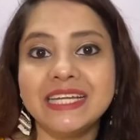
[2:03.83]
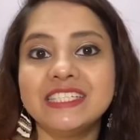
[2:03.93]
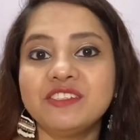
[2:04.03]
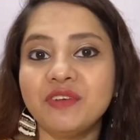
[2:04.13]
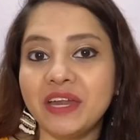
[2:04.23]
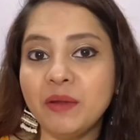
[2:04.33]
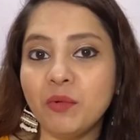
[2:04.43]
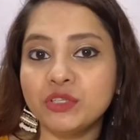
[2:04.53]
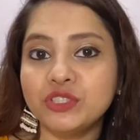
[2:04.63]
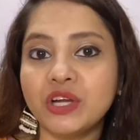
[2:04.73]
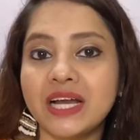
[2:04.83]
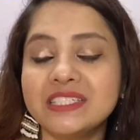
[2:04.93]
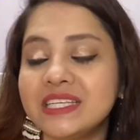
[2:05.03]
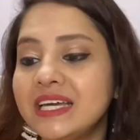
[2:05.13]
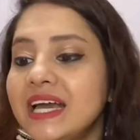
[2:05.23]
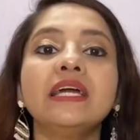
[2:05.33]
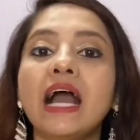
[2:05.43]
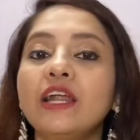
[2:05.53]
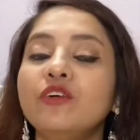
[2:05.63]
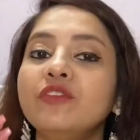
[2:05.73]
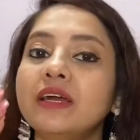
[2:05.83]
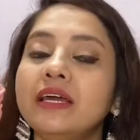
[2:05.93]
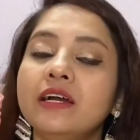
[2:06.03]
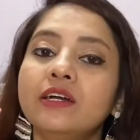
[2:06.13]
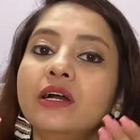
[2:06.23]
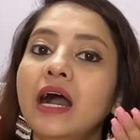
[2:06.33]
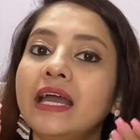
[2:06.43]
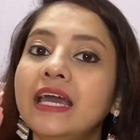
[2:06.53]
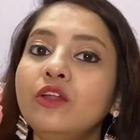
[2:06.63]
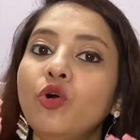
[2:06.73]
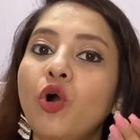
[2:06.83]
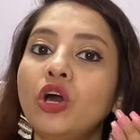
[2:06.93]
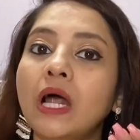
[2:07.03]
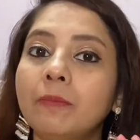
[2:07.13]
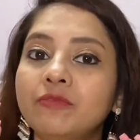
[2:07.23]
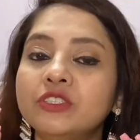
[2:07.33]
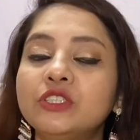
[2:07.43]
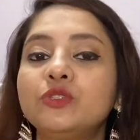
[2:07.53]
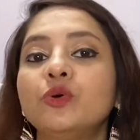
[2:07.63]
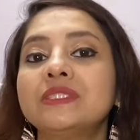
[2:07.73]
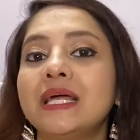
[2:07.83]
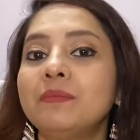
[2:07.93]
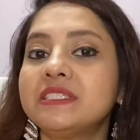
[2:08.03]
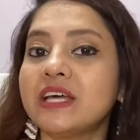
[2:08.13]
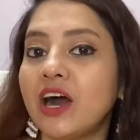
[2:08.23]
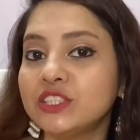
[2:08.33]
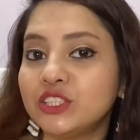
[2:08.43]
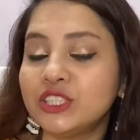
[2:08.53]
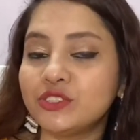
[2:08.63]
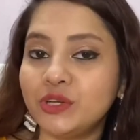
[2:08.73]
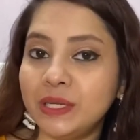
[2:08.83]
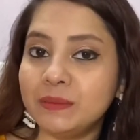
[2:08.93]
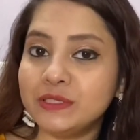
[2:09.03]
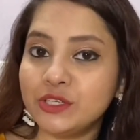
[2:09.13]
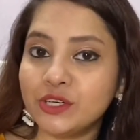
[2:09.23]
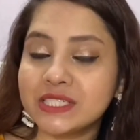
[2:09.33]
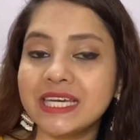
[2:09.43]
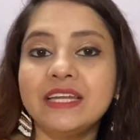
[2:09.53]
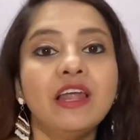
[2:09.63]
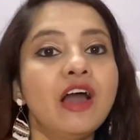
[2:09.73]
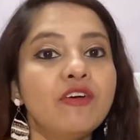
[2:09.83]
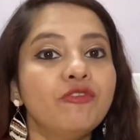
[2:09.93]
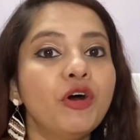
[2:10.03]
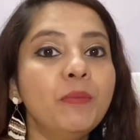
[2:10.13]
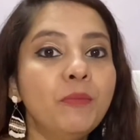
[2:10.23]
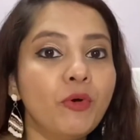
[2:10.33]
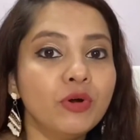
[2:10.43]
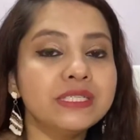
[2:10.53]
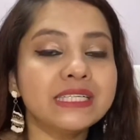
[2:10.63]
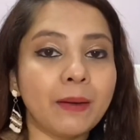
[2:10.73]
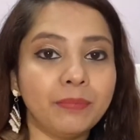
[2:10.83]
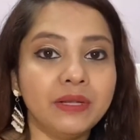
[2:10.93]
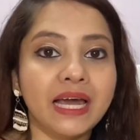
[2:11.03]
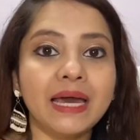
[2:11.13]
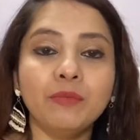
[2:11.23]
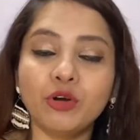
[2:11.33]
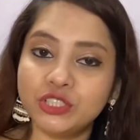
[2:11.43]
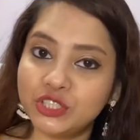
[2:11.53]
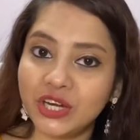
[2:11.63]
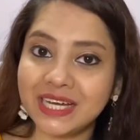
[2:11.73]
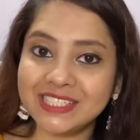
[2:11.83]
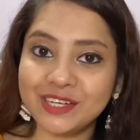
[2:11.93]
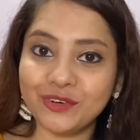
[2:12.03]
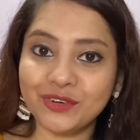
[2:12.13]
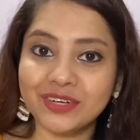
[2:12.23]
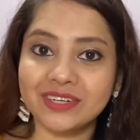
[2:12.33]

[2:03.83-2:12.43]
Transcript: It's very moisturizing. Kind of again go on upward strokes and massage this cream into your skin for more supple and moisturized look.